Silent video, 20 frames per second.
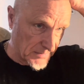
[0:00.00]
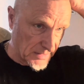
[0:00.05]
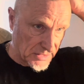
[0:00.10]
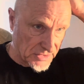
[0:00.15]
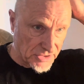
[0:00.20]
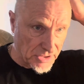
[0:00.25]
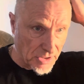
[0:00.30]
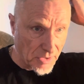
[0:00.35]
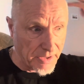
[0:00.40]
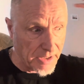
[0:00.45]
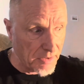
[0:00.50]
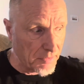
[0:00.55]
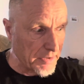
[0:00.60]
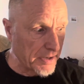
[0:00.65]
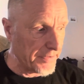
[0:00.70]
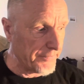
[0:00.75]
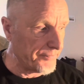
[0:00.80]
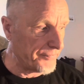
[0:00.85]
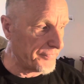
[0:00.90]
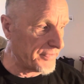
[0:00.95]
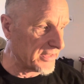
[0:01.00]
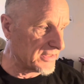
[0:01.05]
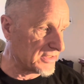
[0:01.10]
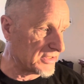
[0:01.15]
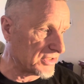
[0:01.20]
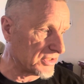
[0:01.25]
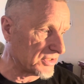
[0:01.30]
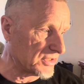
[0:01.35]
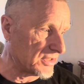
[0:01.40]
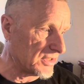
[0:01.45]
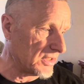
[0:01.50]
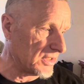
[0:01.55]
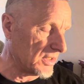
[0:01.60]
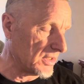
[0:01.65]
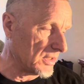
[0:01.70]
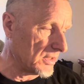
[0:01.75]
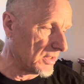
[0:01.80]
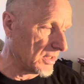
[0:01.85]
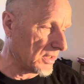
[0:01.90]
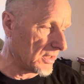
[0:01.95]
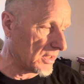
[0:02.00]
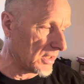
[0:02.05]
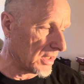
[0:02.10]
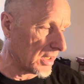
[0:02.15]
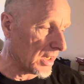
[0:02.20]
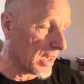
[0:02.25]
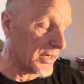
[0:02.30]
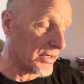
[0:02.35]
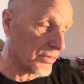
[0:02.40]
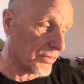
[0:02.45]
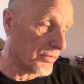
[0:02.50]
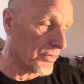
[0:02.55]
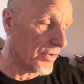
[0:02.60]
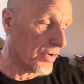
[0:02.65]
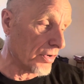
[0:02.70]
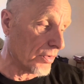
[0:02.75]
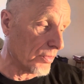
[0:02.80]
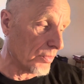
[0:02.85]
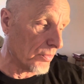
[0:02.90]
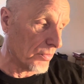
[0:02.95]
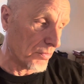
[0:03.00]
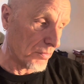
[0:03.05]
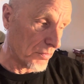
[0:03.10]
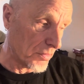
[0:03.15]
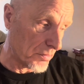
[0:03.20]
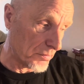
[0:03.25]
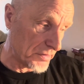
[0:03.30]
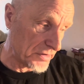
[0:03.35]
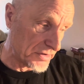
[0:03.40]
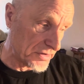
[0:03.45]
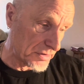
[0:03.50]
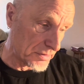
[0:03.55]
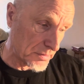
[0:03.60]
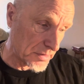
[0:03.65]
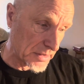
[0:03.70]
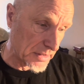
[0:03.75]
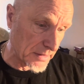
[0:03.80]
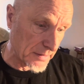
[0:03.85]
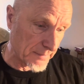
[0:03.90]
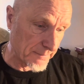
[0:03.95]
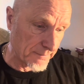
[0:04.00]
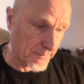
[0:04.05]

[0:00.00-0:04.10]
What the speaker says: So anyway, that's just the thing. I don't know what we do with it.